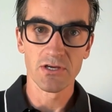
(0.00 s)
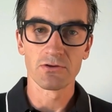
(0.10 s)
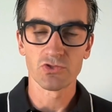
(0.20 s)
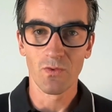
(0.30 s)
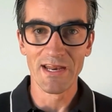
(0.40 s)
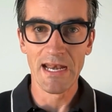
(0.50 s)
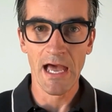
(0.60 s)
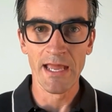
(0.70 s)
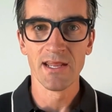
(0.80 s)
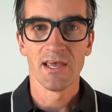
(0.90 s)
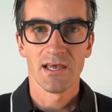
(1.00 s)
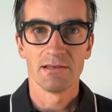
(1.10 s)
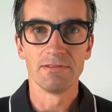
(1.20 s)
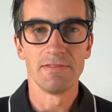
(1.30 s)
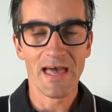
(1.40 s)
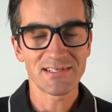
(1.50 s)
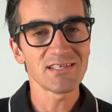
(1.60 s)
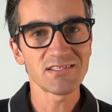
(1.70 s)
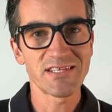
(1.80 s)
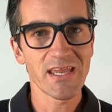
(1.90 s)
year 29. That
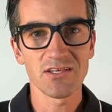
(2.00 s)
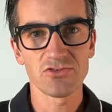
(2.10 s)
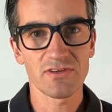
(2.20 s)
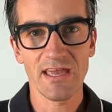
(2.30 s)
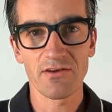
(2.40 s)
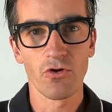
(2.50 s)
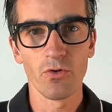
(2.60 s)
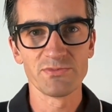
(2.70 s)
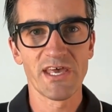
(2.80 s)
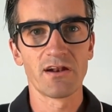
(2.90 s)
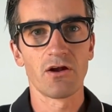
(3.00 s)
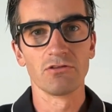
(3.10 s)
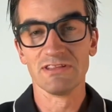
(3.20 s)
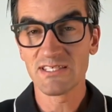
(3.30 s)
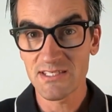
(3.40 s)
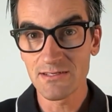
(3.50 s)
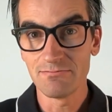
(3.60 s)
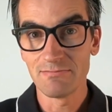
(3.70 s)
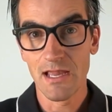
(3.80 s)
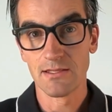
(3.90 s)
doesn't take into account homes that are listed
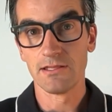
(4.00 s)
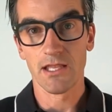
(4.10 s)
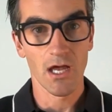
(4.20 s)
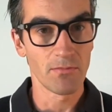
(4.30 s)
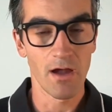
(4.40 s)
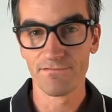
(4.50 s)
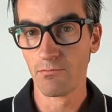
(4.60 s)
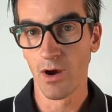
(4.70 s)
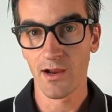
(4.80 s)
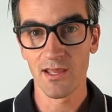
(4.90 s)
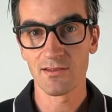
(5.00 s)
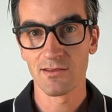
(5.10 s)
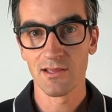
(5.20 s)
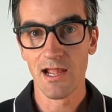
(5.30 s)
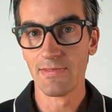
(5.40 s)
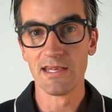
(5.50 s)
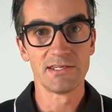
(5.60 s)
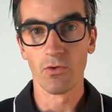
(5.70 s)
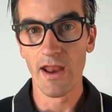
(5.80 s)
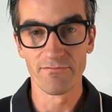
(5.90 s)
and they come off the market and they
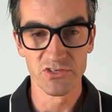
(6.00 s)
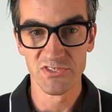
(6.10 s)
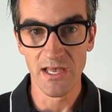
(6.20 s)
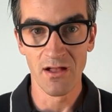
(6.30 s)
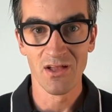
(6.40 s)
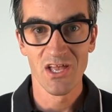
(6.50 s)
don't ever sell.